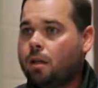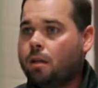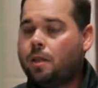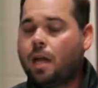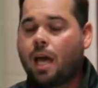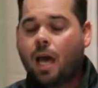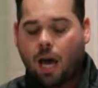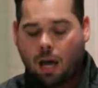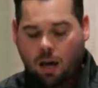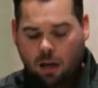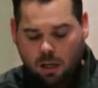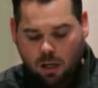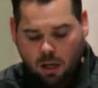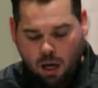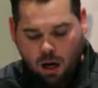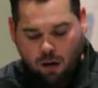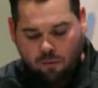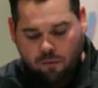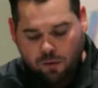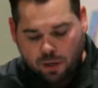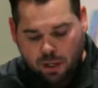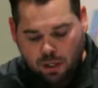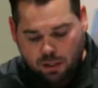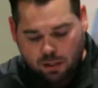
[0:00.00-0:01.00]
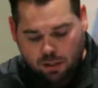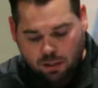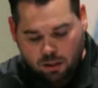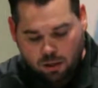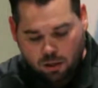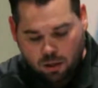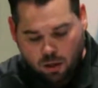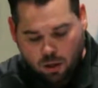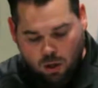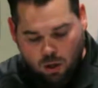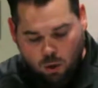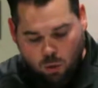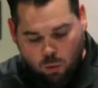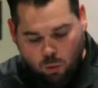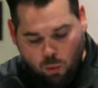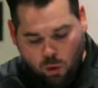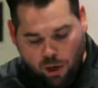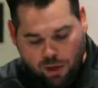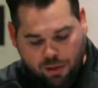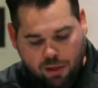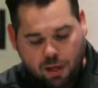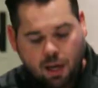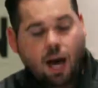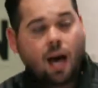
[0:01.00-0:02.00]
They had a covenant
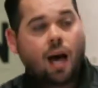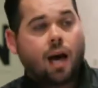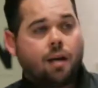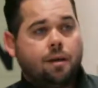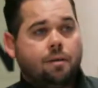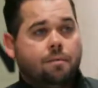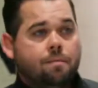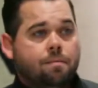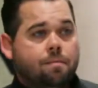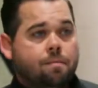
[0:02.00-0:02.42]
with God.